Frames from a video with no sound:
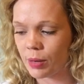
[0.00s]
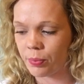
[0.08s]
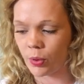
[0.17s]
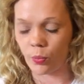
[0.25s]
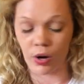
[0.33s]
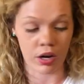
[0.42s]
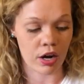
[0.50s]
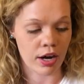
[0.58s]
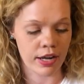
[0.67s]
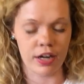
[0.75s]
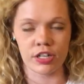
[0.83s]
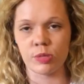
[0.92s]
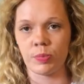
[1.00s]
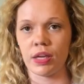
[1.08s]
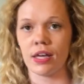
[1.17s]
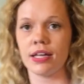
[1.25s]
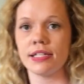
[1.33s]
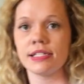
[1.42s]
want to pull one card here just
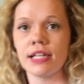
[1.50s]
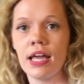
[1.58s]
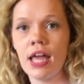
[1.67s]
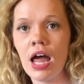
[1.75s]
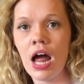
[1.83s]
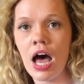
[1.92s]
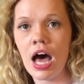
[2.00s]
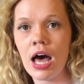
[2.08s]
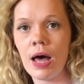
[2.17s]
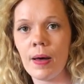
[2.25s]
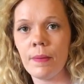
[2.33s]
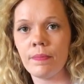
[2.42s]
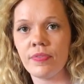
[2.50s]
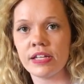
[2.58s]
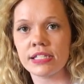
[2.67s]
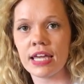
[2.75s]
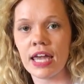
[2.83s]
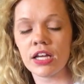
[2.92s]
because
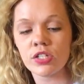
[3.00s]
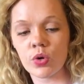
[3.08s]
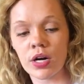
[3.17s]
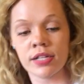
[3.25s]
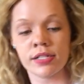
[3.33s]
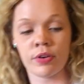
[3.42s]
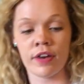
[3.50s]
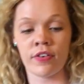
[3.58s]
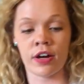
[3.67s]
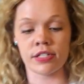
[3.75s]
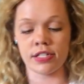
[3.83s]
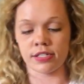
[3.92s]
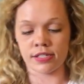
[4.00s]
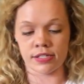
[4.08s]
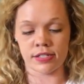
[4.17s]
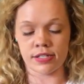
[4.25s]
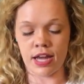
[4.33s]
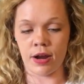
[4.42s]
this King of Swords at reverse is,
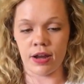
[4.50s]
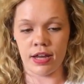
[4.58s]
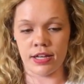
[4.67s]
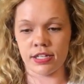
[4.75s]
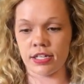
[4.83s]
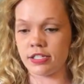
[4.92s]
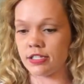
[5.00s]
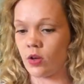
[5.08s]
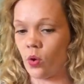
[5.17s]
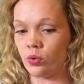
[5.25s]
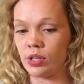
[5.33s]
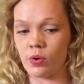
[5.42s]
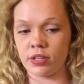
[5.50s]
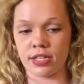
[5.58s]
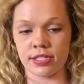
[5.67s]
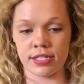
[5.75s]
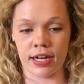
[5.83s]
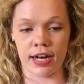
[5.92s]
it's just the only one
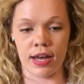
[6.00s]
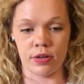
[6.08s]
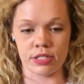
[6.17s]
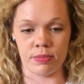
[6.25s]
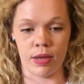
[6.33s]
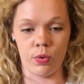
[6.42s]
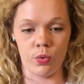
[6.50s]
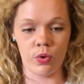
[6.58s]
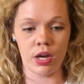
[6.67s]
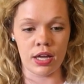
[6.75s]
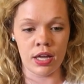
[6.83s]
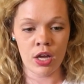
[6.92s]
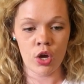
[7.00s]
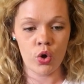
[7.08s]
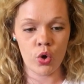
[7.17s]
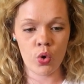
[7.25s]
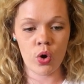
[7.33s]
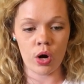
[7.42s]
that's sticking out to me.
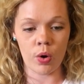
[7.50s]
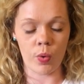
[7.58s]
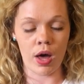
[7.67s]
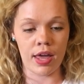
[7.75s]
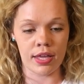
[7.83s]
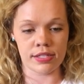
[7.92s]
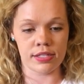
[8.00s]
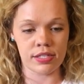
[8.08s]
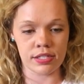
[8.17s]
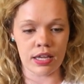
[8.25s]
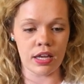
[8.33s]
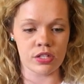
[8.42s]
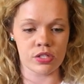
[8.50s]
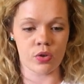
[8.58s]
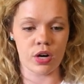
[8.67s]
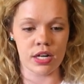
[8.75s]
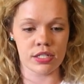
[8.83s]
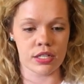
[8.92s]
Who or what is this King of
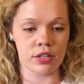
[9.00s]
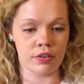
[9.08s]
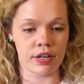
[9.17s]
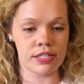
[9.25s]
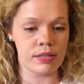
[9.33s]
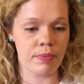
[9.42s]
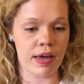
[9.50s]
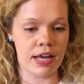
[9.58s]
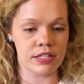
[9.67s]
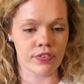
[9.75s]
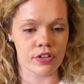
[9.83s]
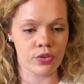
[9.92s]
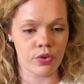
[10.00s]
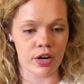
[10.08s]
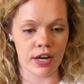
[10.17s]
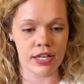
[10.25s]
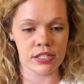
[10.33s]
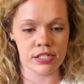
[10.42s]
Swords in the recent past for
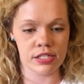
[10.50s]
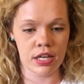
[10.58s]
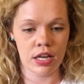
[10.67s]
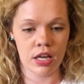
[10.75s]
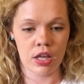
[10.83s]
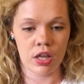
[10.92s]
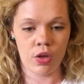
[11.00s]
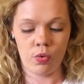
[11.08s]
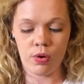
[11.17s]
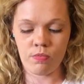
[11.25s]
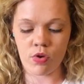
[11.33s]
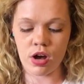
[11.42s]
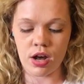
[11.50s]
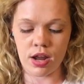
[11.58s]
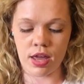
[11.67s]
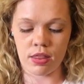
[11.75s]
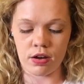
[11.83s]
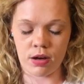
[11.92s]
Taurus? What more can
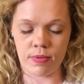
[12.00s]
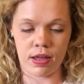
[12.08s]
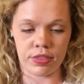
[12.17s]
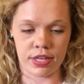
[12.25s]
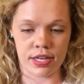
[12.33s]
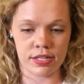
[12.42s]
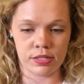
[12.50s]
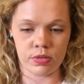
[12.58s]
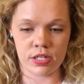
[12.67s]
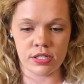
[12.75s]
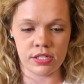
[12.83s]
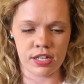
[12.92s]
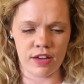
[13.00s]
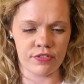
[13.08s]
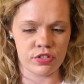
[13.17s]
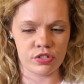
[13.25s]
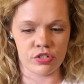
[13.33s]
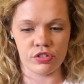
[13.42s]
I learn about this? What does this
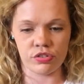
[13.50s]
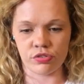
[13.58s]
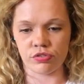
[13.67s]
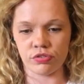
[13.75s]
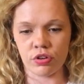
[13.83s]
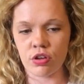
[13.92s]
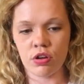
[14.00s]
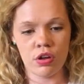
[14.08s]
have to do